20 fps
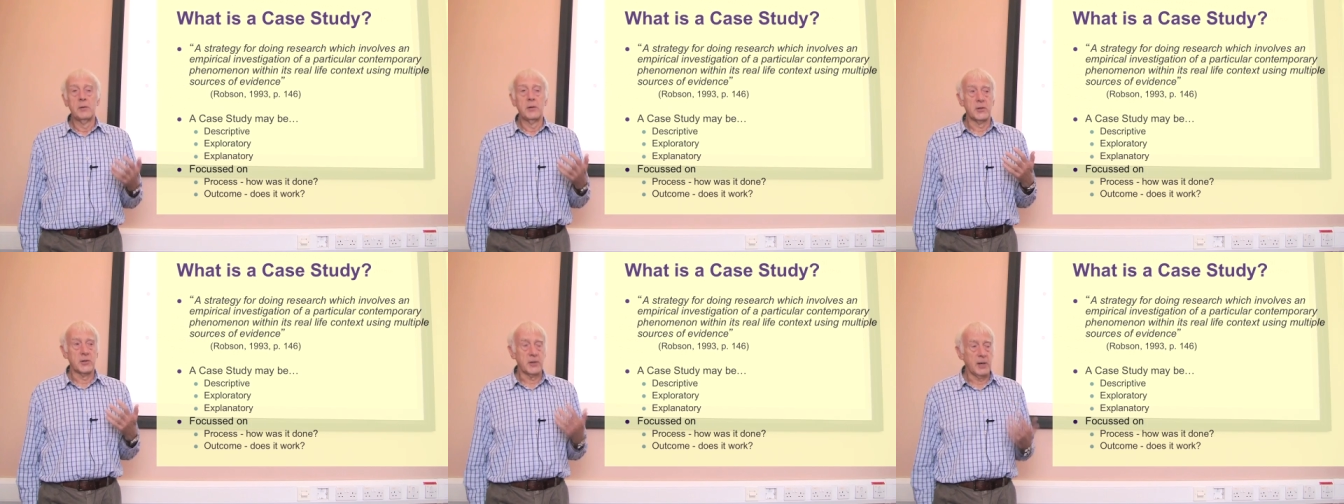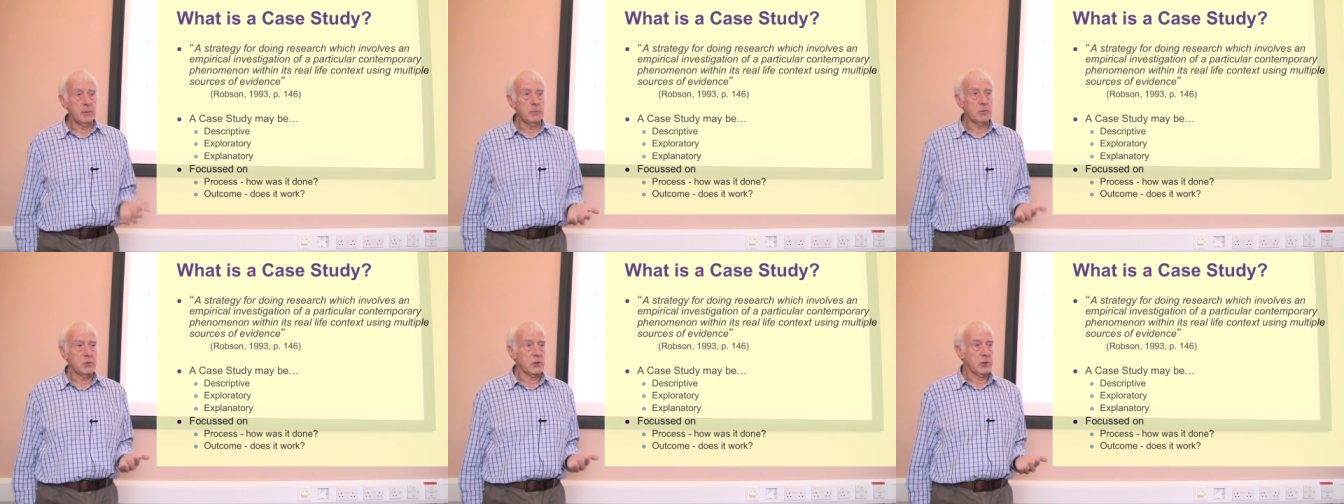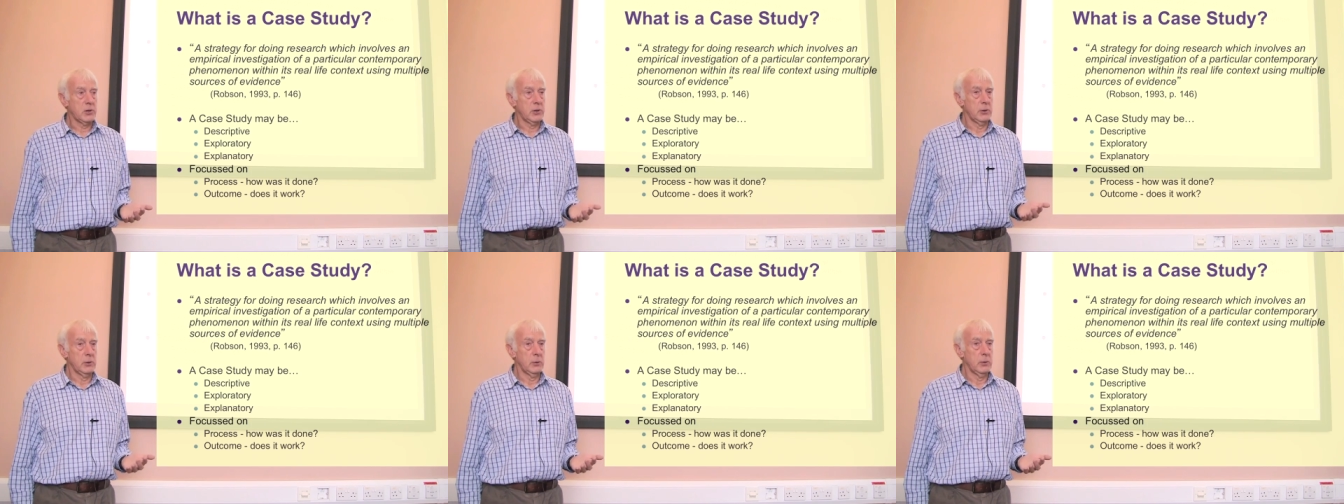The same is
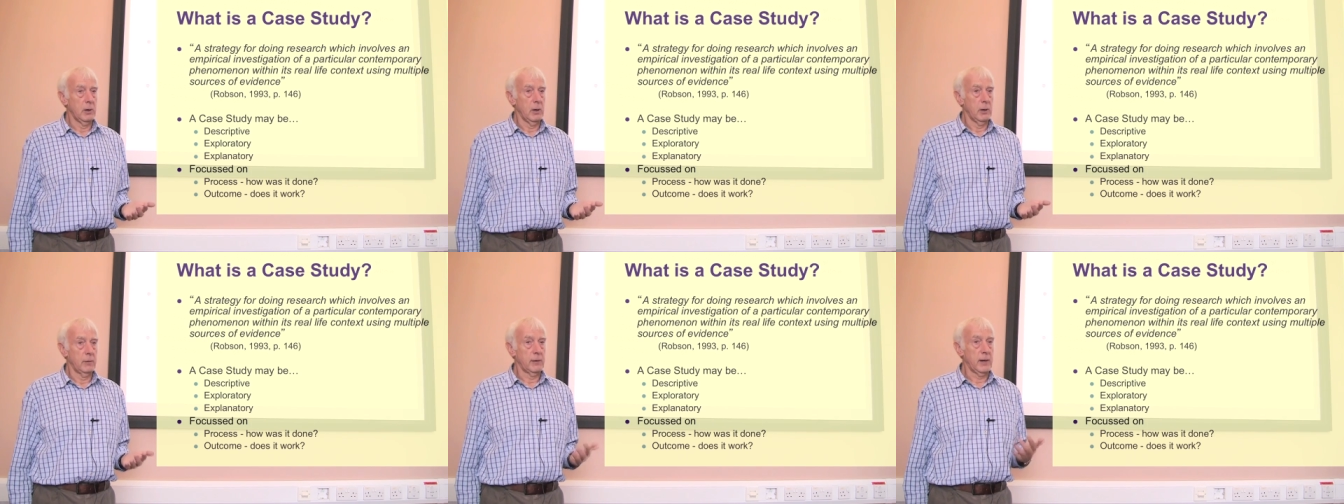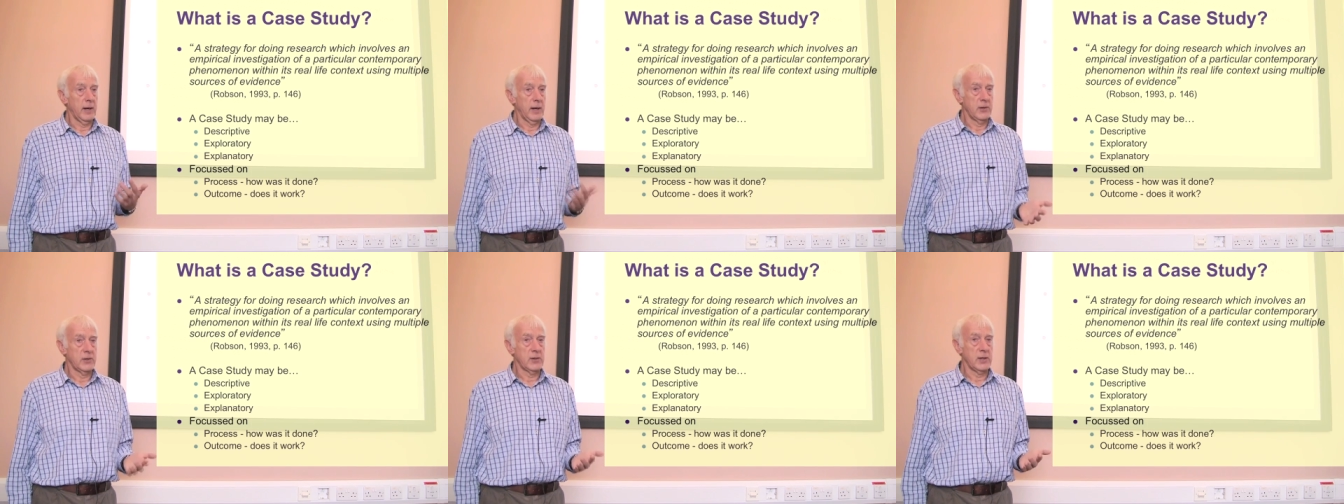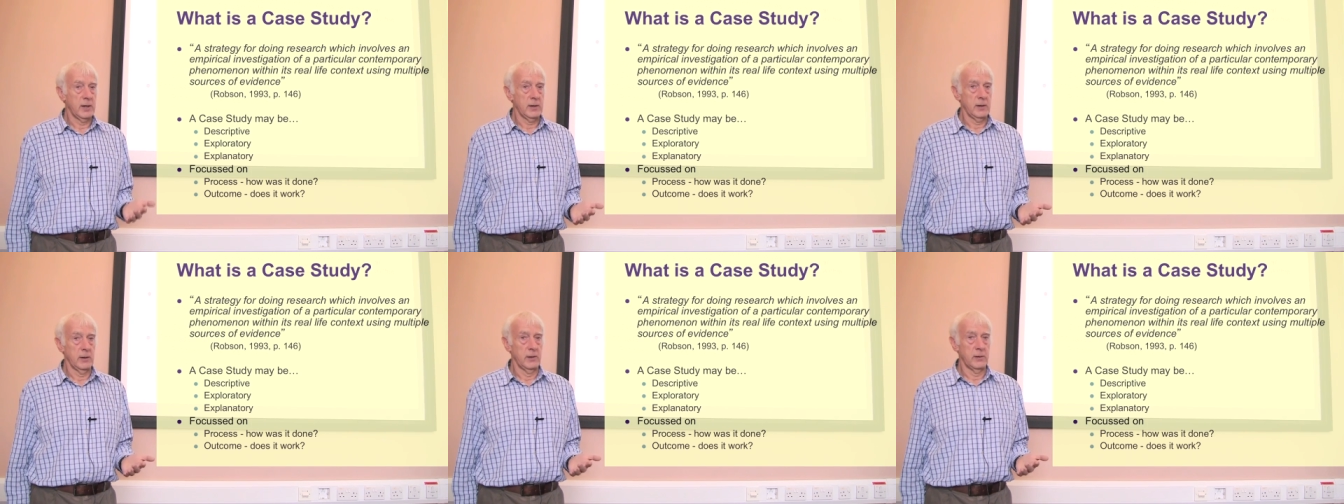true of case
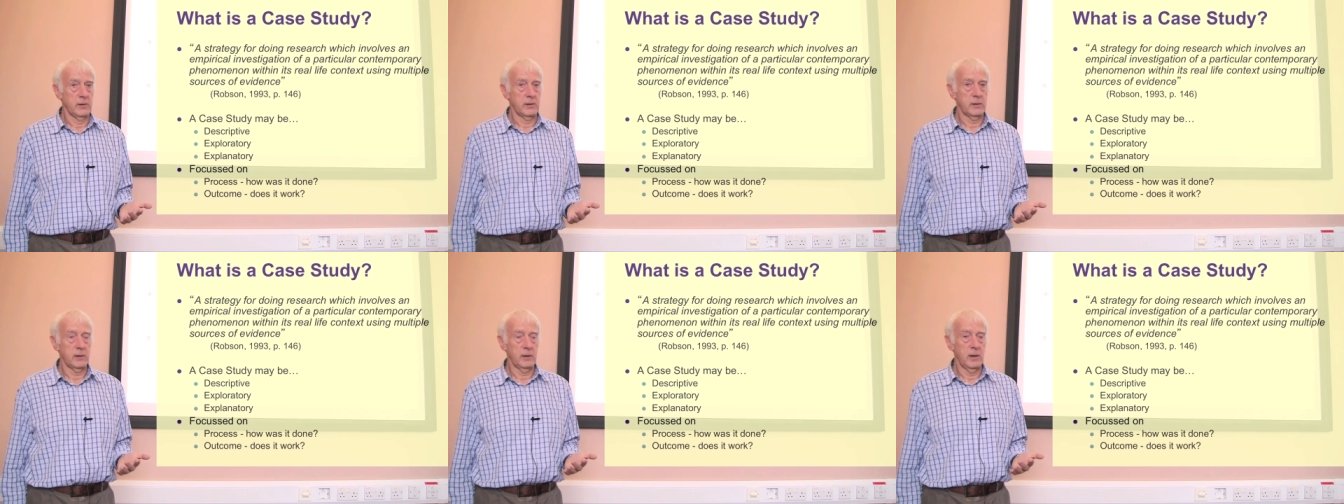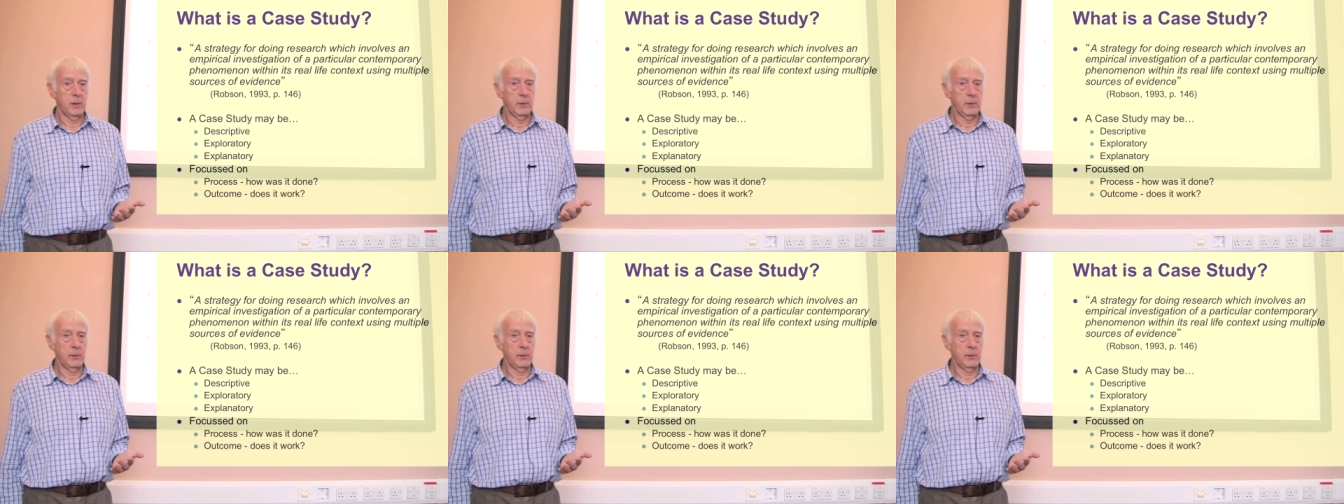studies.